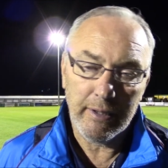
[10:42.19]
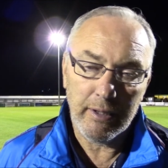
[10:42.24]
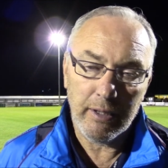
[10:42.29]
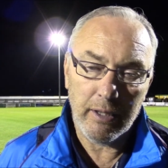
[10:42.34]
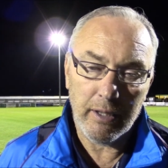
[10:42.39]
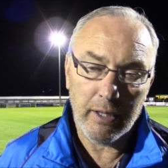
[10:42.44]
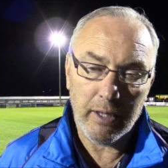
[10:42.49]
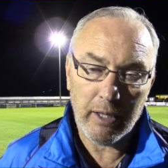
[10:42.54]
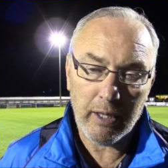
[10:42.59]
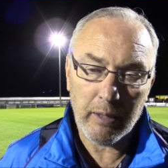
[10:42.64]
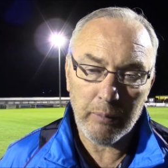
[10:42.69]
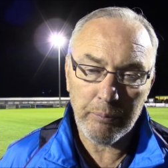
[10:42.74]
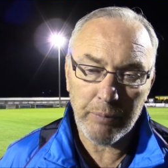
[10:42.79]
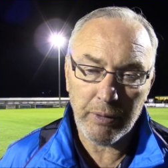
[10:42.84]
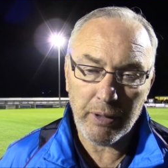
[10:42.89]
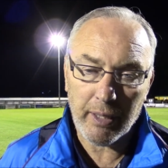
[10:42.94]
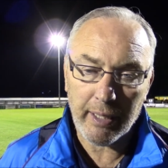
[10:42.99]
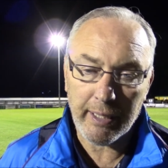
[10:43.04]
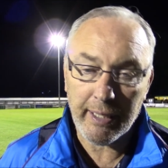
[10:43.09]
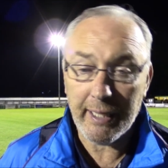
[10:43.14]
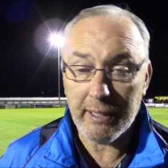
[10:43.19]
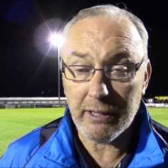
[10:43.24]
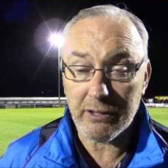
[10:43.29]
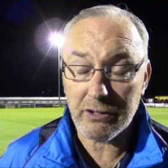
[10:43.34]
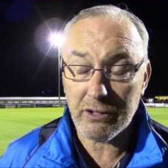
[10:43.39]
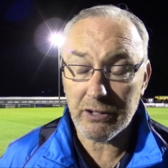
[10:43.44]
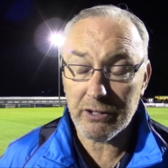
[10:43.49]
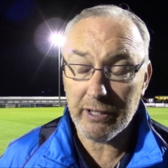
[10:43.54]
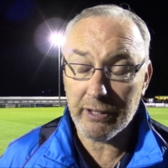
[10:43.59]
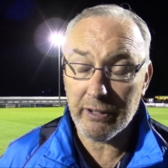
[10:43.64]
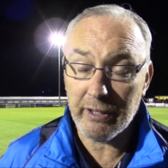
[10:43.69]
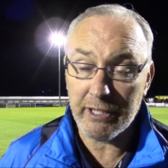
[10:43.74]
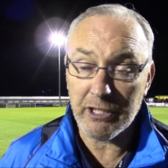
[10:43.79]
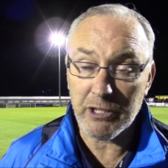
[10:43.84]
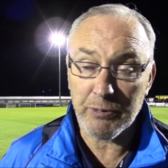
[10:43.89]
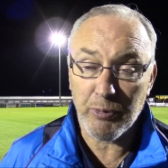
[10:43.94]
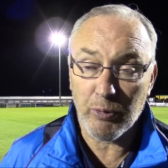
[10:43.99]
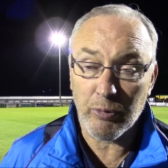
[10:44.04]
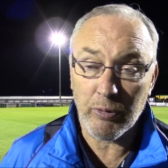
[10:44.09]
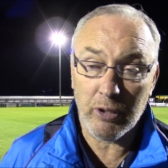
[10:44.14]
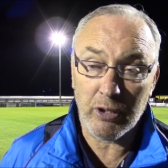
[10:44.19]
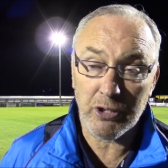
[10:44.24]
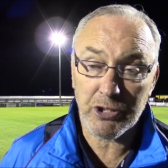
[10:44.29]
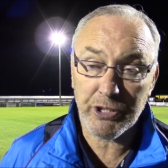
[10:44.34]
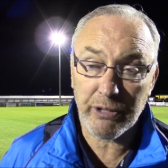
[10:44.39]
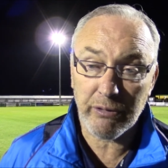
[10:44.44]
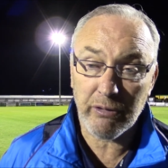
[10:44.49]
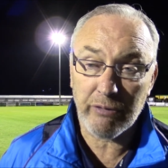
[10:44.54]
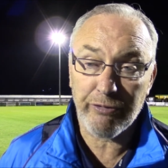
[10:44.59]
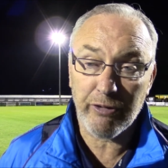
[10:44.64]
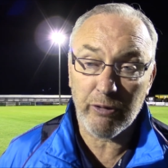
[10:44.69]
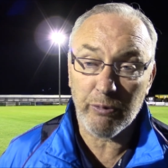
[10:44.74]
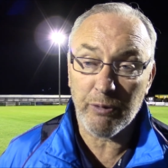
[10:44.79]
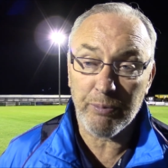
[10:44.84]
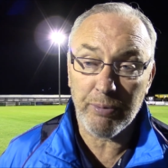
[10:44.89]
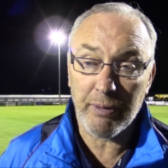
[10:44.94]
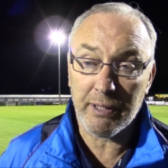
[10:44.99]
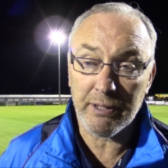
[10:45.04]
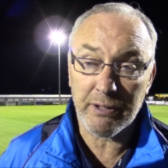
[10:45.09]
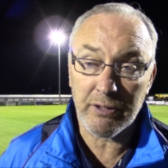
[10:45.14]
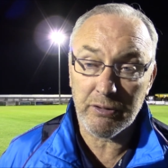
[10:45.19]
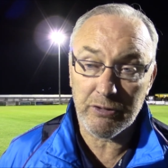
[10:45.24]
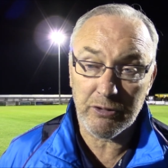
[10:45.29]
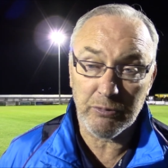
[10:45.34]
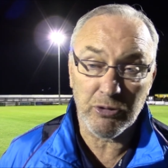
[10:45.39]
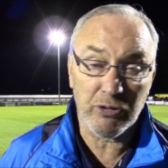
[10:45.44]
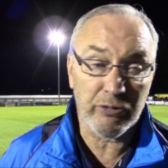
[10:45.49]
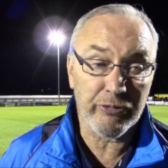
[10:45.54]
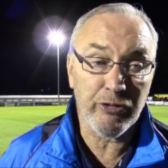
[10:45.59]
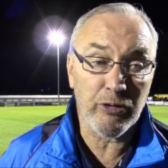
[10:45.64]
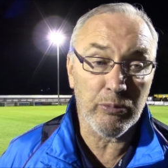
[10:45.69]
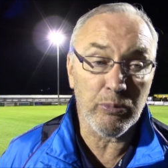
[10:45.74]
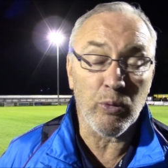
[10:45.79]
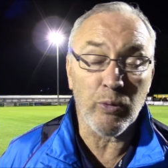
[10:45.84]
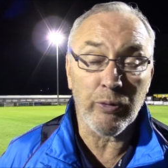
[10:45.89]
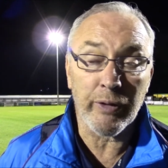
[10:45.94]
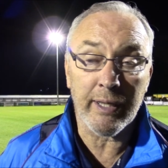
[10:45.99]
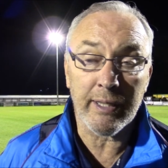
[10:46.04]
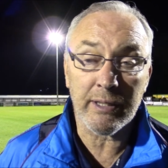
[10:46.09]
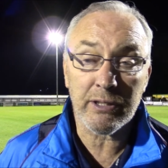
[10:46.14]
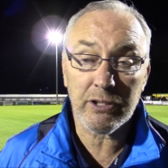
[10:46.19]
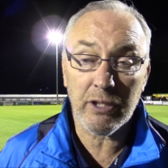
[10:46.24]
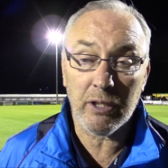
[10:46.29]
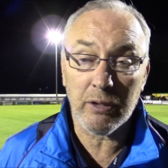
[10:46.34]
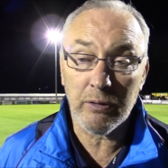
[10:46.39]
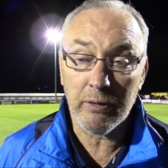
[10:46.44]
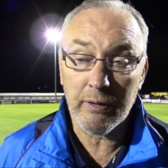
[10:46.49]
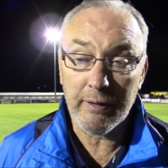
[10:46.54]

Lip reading: But again, as I said, at Eastbourne last year, I felt we played some good football there. So